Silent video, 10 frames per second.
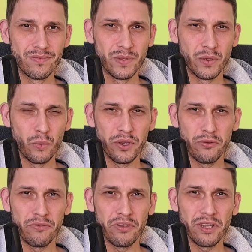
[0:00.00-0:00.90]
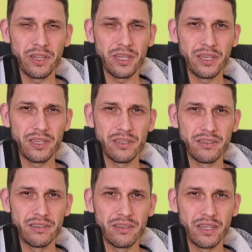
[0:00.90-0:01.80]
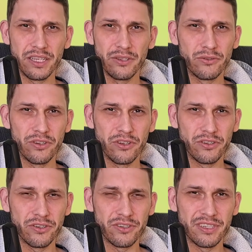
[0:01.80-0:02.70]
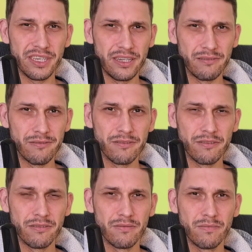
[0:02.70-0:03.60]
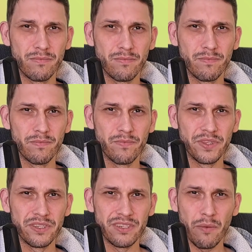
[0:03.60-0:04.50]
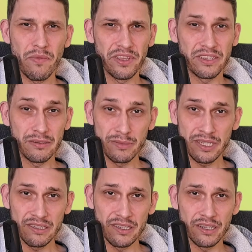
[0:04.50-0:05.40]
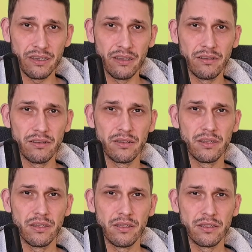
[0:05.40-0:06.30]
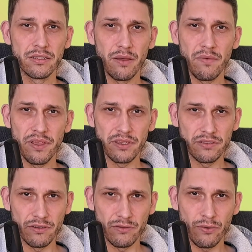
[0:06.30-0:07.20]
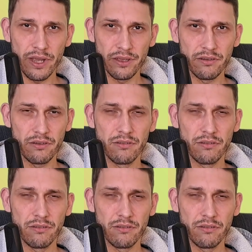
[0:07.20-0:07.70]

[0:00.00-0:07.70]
when you feel like you're not yourself, something's missing, something's not right,